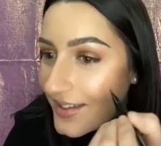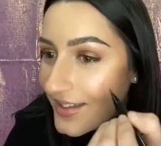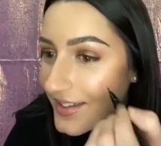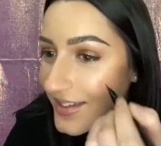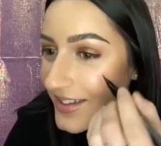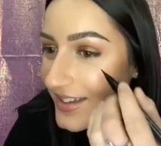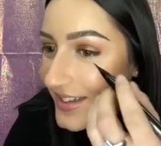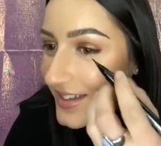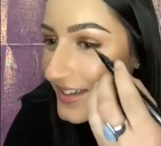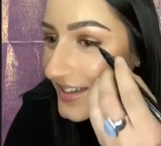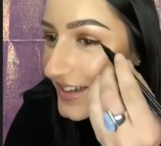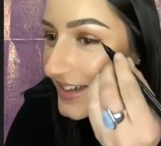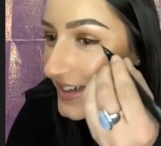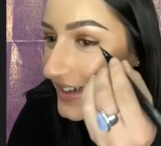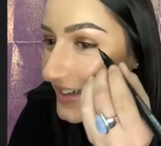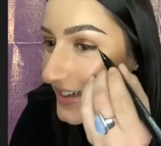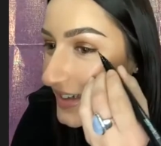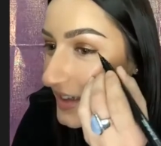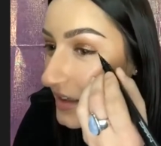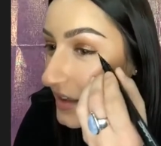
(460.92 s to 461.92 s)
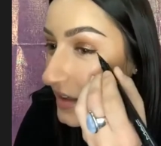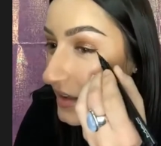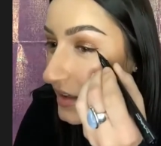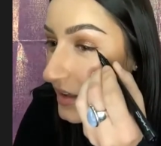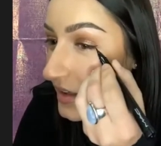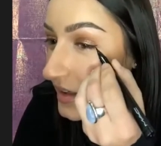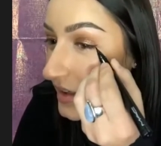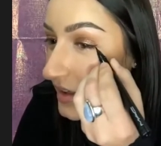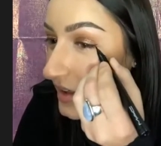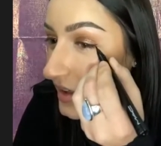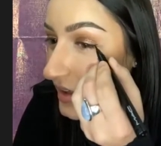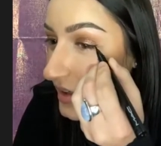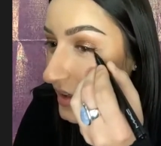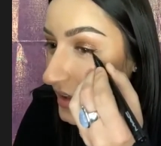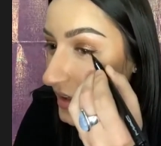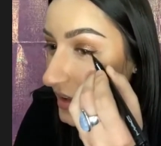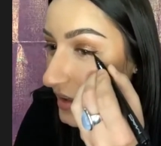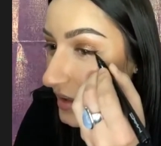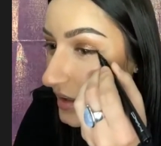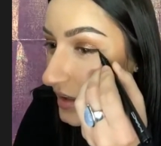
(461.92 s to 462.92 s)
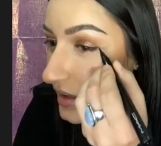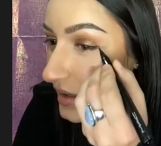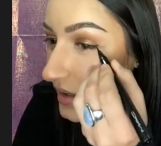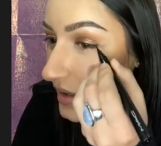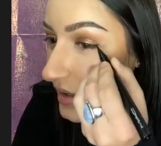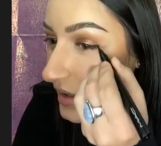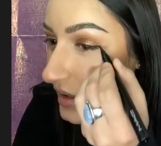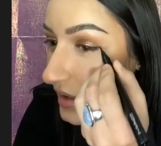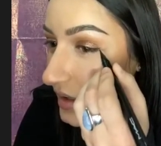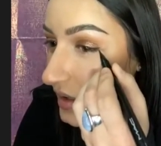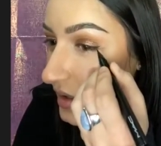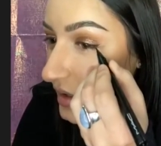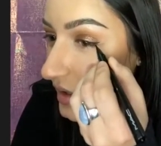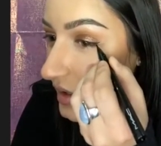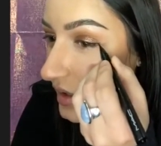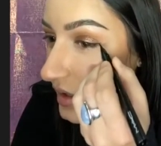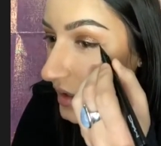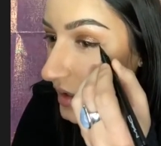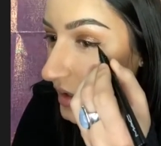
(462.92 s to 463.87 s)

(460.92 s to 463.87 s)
Oh yeah, you're doing great. What tips do you